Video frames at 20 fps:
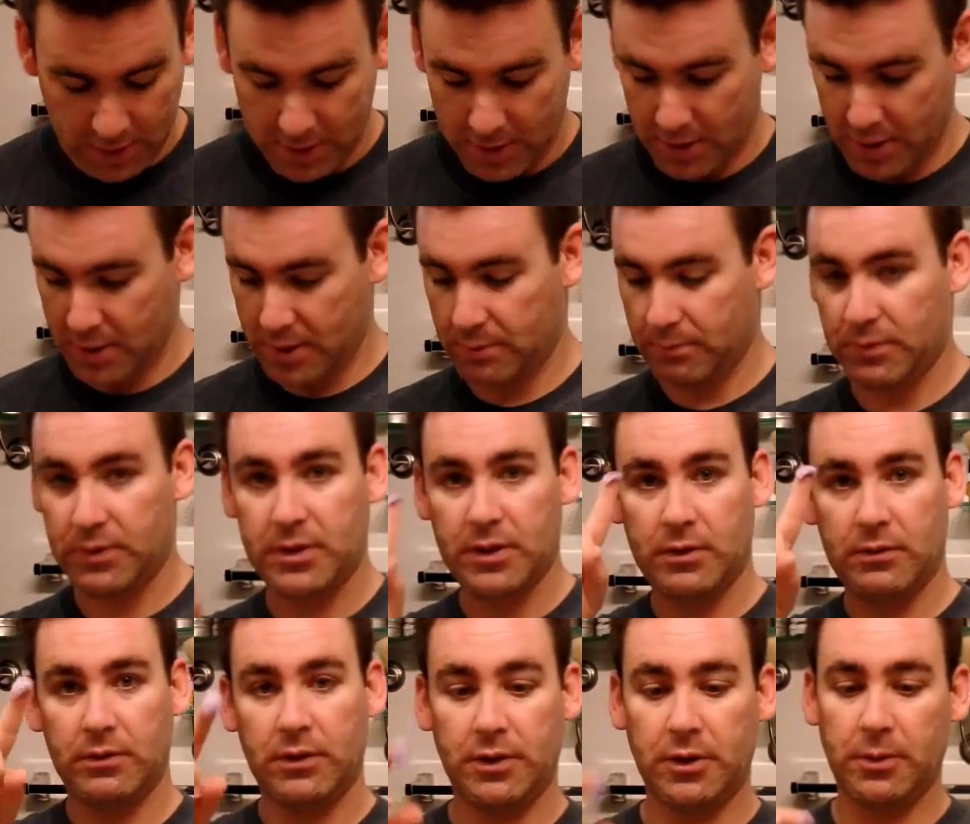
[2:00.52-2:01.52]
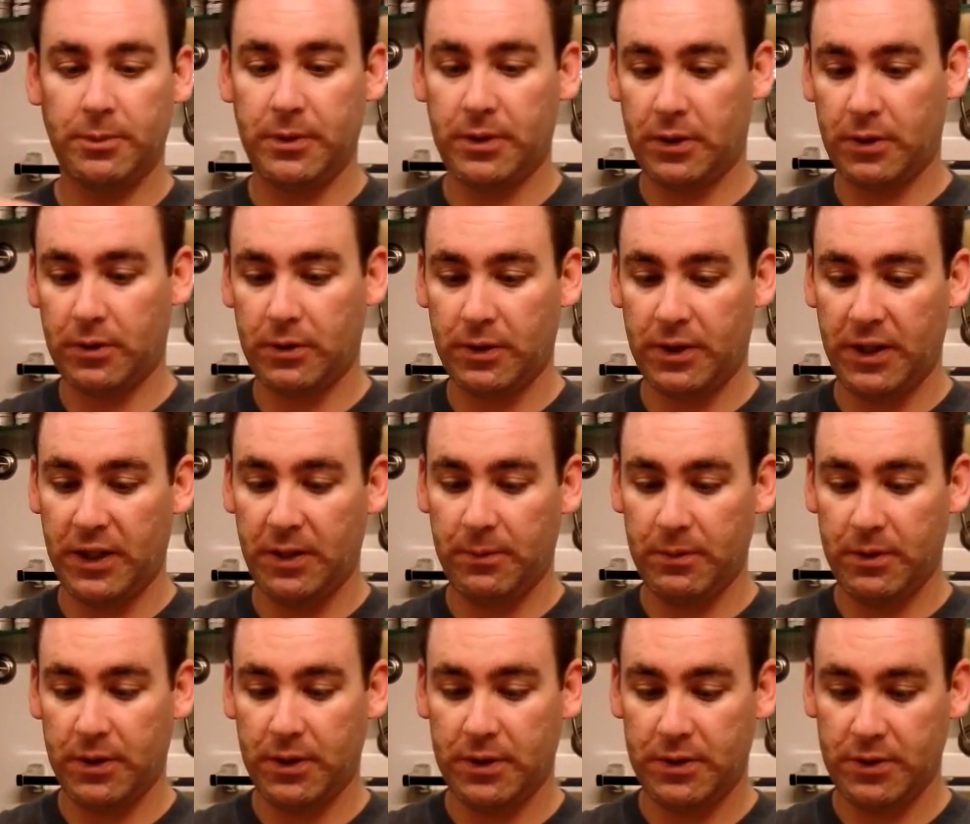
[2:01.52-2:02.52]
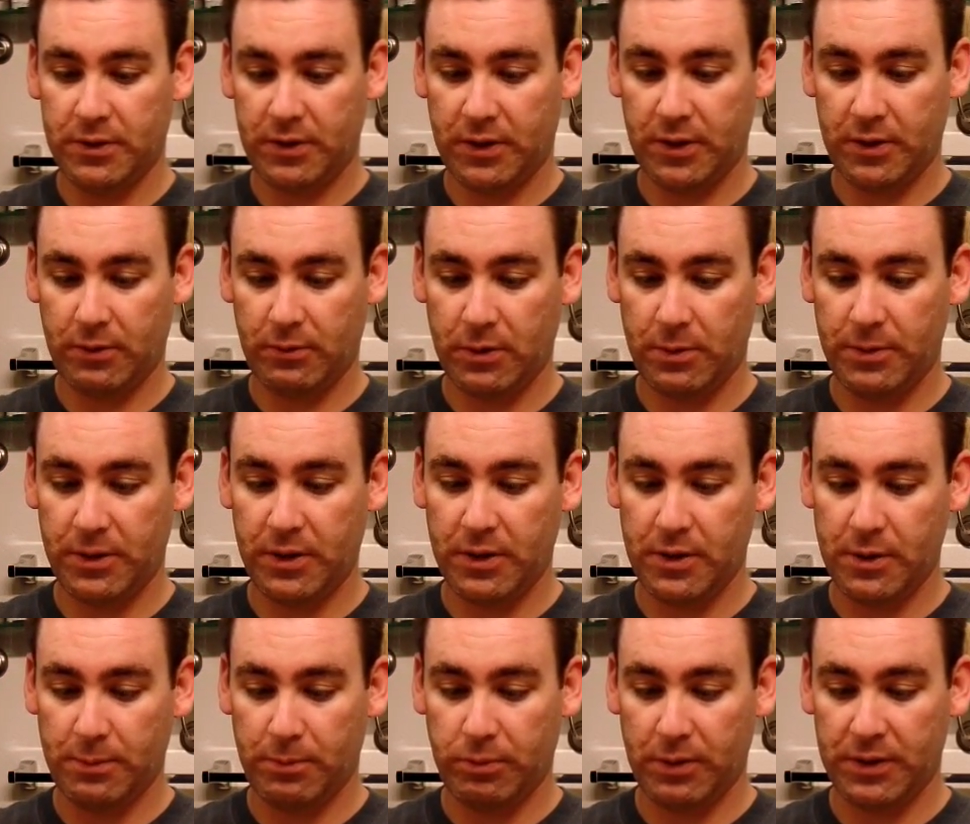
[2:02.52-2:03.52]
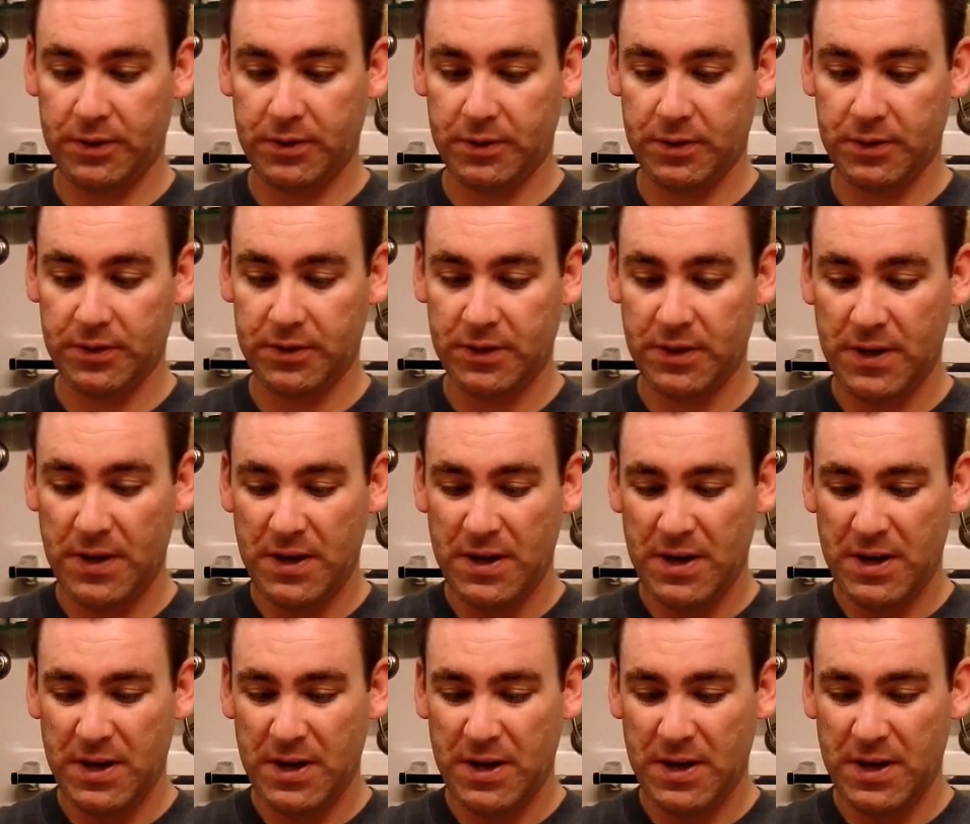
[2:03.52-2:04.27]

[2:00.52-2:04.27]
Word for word: Um, so, a little bit of cream, just kind of rub it into the bristles.